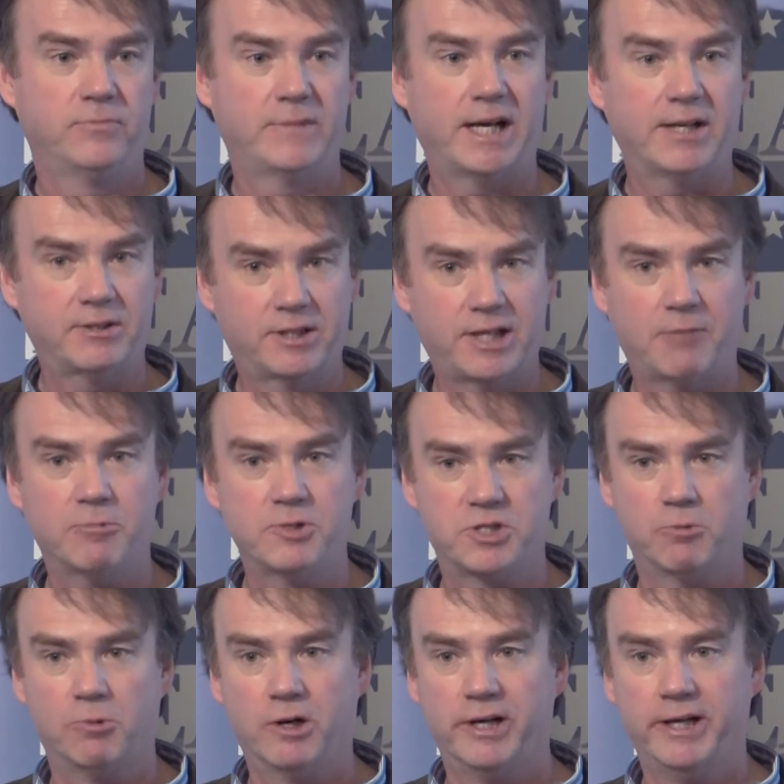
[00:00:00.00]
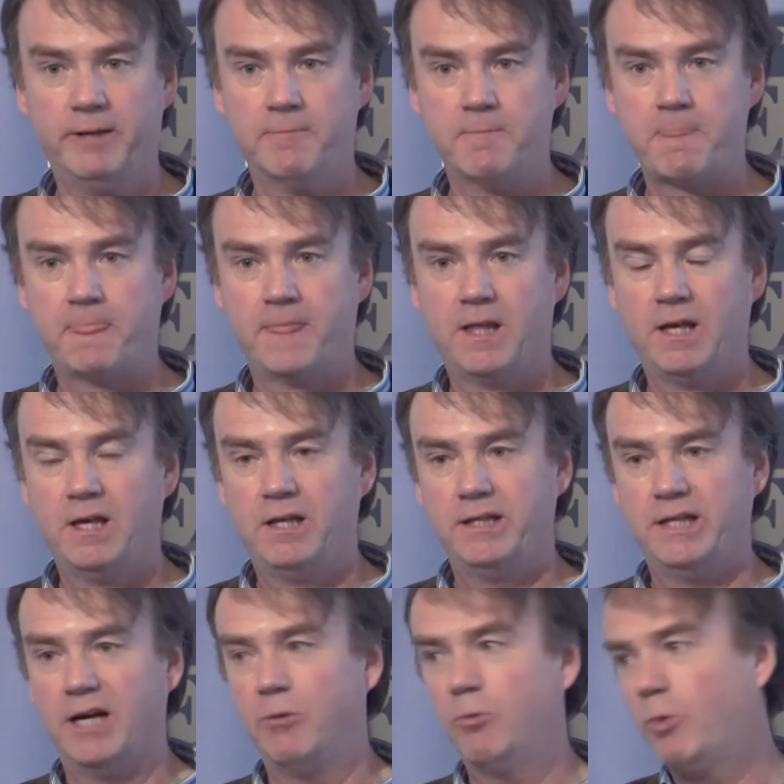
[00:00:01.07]
That, that was the worry.
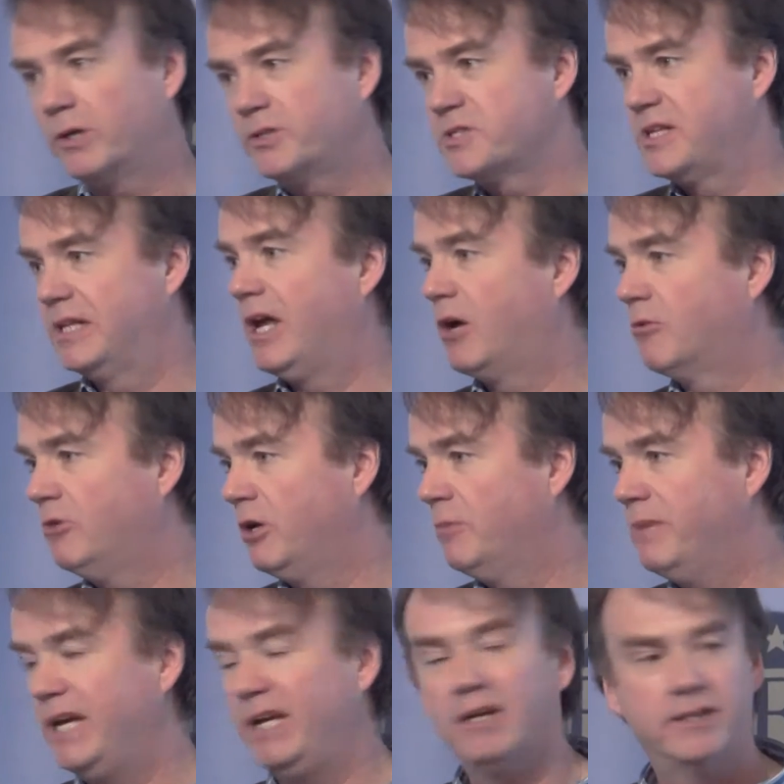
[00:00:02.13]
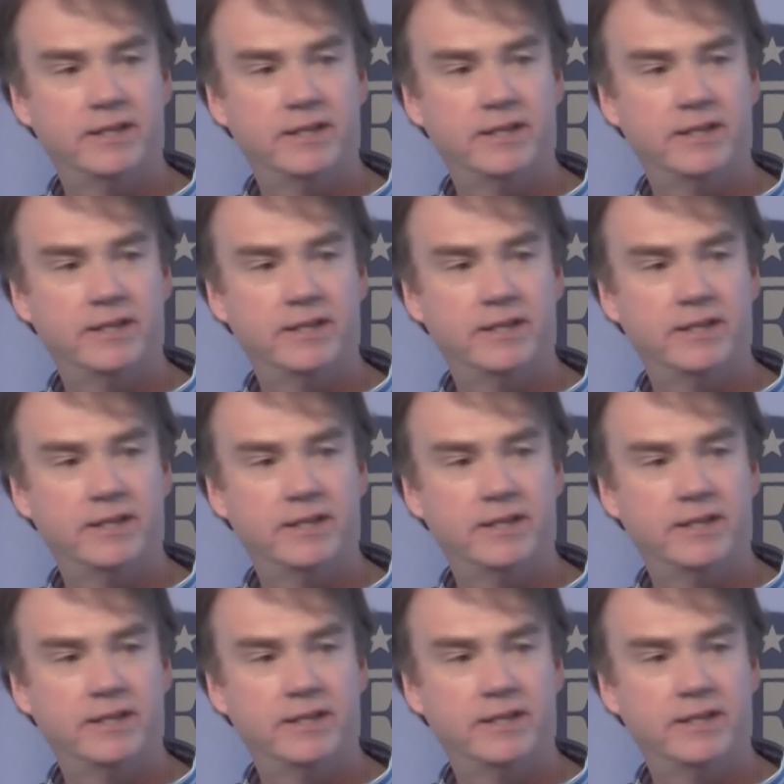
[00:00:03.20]
Now, what does the long run mean?